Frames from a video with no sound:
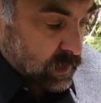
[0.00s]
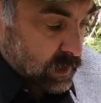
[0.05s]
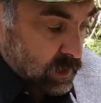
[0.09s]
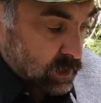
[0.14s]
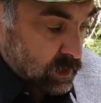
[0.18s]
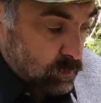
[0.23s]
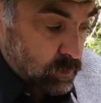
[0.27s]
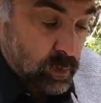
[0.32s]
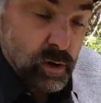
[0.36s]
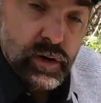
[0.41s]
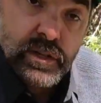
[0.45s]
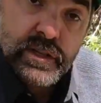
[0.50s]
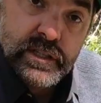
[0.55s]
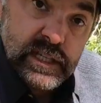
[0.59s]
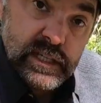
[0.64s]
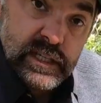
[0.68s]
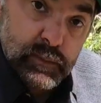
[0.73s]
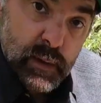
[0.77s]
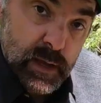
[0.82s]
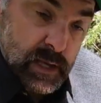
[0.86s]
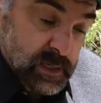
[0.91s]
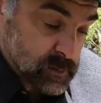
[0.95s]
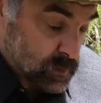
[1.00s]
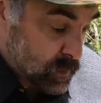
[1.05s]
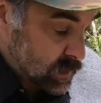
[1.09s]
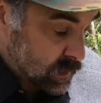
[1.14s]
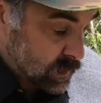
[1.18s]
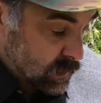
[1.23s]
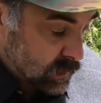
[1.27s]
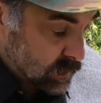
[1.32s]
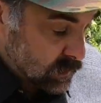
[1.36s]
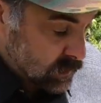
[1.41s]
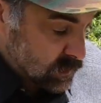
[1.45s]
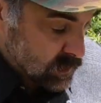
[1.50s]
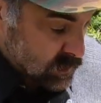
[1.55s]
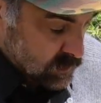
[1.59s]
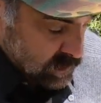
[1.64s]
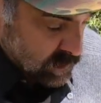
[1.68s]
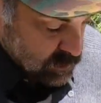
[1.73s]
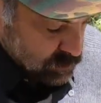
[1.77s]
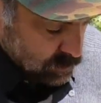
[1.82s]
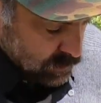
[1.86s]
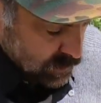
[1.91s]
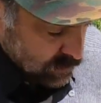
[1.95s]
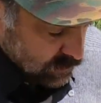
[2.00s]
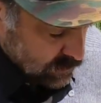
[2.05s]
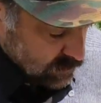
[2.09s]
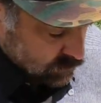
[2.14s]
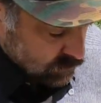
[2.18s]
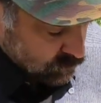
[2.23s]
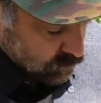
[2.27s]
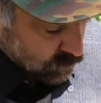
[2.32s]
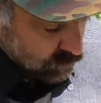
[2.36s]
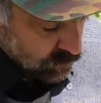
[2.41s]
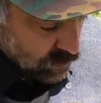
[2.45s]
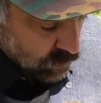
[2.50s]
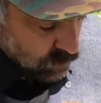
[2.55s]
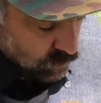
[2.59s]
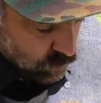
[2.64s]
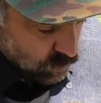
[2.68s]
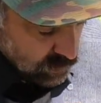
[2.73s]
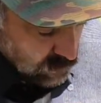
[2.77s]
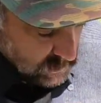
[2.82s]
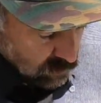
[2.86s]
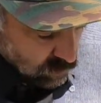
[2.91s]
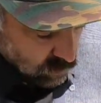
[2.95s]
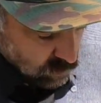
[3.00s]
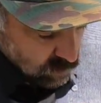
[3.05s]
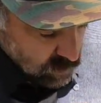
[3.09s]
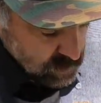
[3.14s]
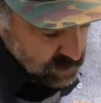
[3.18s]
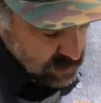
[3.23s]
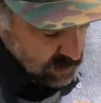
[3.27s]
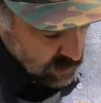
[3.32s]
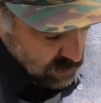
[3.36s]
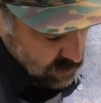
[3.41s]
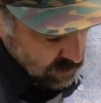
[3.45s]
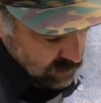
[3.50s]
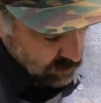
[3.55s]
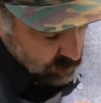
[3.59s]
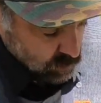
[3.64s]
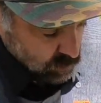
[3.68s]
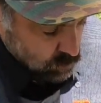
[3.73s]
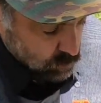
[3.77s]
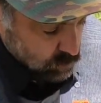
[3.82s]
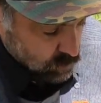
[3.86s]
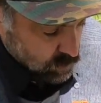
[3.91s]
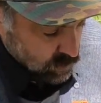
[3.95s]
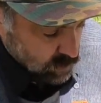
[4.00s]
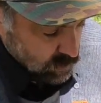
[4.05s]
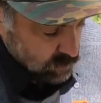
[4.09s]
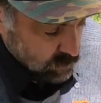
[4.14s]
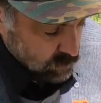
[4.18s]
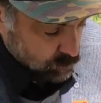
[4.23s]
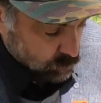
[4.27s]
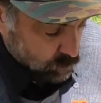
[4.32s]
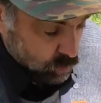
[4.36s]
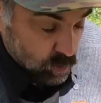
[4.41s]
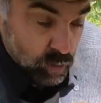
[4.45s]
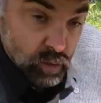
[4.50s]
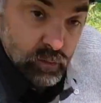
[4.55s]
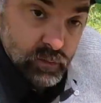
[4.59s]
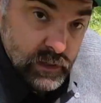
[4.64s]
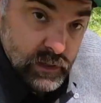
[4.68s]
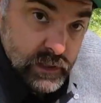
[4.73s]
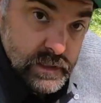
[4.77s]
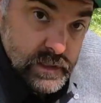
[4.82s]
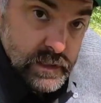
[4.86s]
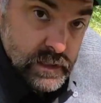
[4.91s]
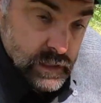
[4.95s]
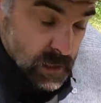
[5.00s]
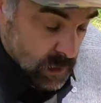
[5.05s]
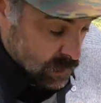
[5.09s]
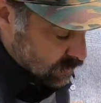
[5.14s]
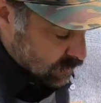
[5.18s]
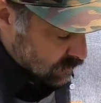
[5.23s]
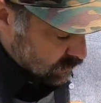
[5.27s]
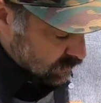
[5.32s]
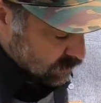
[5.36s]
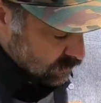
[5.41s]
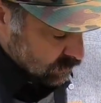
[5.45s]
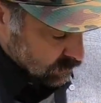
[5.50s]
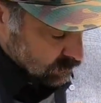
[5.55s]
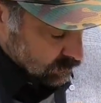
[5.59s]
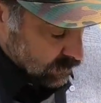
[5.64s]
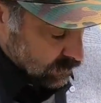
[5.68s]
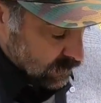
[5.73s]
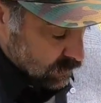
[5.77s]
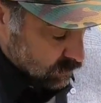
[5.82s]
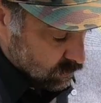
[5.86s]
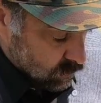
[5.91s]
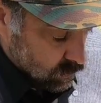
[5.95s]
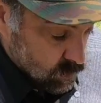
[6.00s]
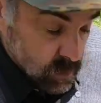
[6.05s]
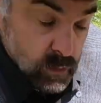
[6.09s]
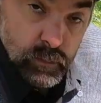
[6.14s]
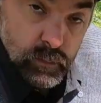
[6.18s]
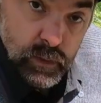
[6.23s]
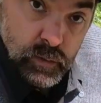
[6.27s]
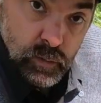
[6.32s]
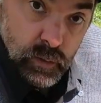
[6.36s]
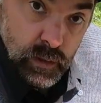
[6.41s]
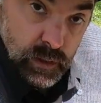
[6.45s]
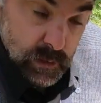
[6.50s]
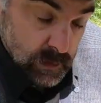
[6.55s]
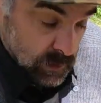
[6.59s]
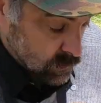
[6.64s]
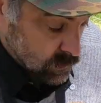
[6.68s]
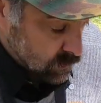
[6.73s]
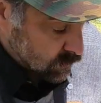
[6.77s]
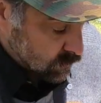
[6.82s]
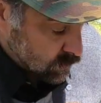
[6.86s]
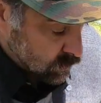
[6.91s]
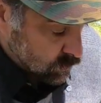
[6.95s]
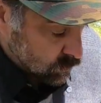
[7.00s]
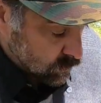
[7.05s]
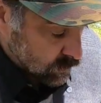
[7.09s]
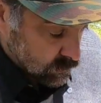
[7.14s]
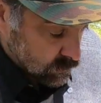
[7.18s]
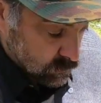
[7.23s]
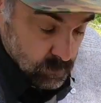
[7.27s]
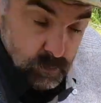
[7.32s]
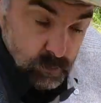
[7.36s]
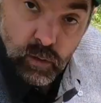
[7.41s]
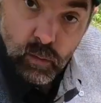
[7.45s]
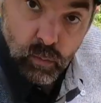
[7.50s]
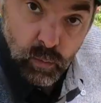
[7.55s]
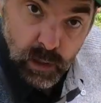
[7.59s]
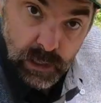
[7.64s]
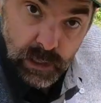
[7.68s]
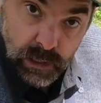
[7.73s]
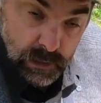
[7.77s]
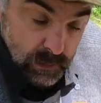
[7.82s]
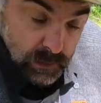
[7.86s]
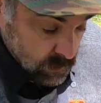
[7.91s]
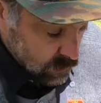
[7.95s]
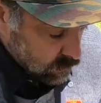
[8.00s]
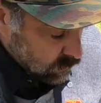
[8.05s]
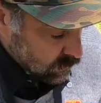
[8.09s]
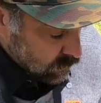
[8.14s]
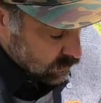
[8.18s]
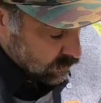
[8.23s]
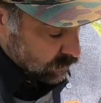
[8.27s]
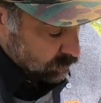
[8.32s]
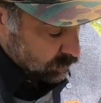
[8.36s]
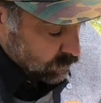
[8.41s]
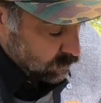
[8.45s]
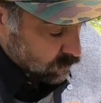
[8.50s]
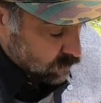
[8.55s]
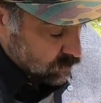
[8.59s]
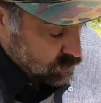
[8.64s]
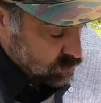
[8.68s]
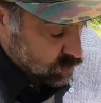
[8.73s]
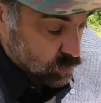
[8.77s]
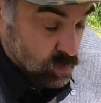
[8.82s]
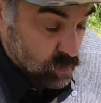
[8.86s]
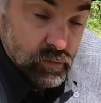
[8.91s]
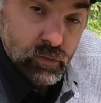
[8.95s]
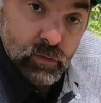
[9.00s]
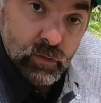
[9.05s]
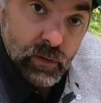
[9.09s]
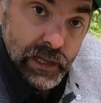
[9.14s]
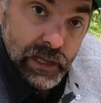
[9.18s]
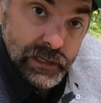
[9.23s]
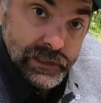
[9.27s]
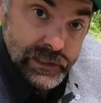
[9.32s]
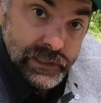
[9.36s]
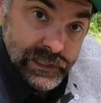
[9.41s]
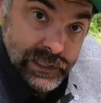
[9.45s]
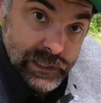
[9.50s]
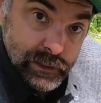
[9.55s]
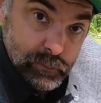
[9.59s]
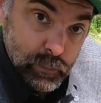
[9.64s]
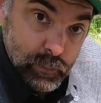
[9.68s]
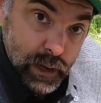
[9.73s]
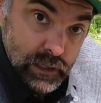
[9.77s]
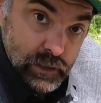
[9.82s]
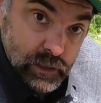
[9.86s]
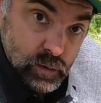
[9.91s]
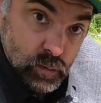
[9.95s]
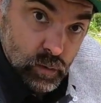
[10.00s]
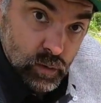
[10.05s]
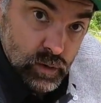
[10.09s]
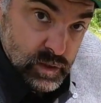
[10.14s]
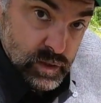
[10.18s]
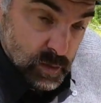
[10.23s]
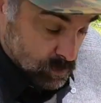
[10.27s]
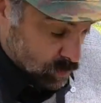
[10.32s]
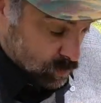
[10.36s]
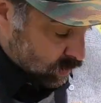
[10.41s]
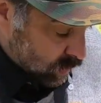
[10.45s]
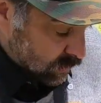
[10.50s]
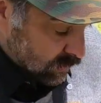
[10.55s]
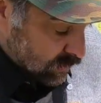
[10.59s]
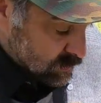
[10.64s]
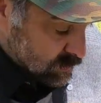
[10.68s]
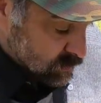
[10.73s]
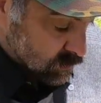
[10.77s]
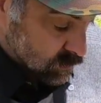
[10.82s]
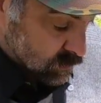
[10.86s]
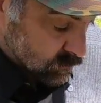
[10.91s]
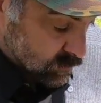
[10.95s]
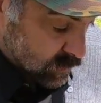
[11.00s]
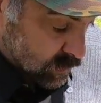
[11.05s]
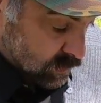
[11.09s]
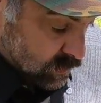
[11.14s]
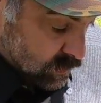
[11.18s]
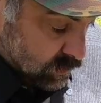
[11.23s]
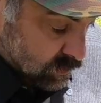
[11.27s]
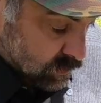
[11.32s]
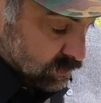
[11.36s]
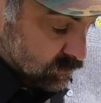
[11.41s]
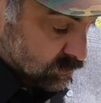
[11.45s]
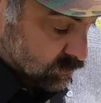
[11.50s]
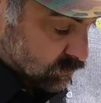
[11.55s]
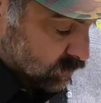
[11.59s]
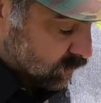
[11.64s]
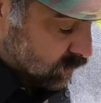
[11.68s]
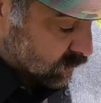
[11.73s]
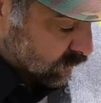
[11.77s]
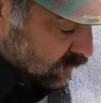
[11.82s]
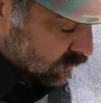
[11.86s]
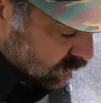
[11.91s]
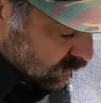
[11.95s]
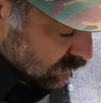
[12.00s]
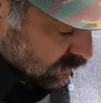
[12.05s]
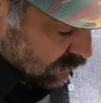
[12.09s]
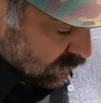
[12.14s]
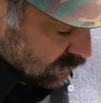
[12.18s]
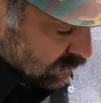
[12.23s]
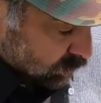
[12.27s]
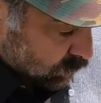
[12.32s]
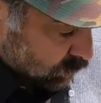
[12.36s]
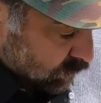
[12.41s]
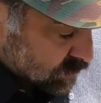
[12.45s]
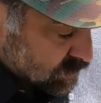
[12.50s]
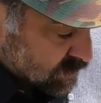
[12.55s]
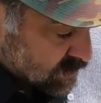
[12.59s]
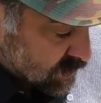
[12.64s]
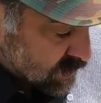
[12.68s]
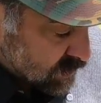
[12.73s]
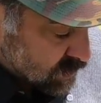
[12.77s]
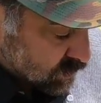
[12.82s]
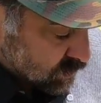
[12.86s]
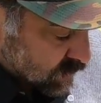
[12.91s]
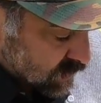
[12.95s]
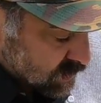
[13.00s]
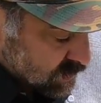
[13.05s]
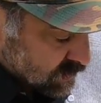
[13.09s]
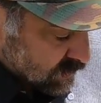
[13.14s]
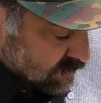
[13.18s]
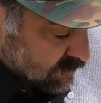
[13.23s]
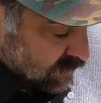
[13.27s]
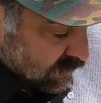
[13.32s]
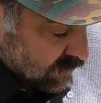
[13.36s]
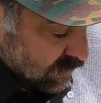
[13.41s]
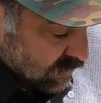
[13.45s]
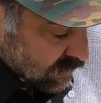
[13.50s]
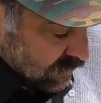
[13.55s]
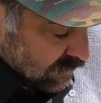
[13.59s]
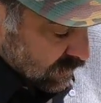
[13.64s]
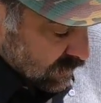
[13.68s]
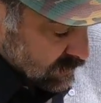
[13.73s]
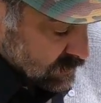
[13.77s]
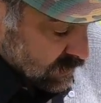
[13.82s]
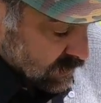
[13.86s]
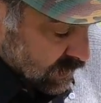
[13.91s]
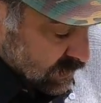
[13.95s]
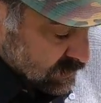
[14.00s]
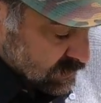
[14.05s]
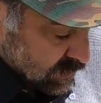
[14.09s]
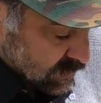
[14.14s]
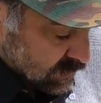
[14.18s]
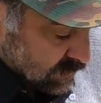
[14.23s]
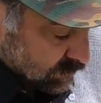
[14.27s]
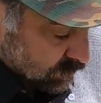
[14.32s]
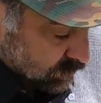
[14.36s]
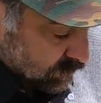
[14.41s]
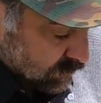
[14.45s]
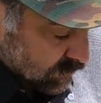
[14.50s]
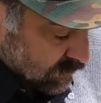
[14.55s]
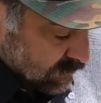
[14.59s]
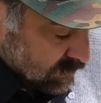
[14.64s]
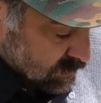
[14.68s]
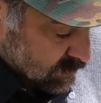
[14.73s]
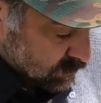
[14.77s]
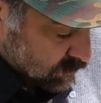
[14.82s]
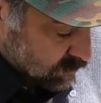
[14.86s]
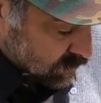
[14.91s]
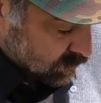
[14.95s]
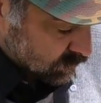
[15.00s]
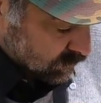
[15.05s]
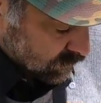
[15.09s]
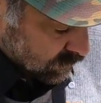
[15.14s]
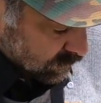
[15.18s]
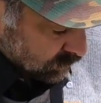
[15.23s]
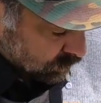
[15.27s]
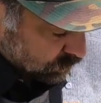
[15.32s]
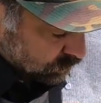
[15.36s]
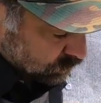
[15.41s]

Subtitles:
emergency space blanket. These blankets fold out quite large, and they'll create an impervious layer between you and the rain. They'll also reflect heat back towards your body, so they're very good for an emergency situation as a bit of a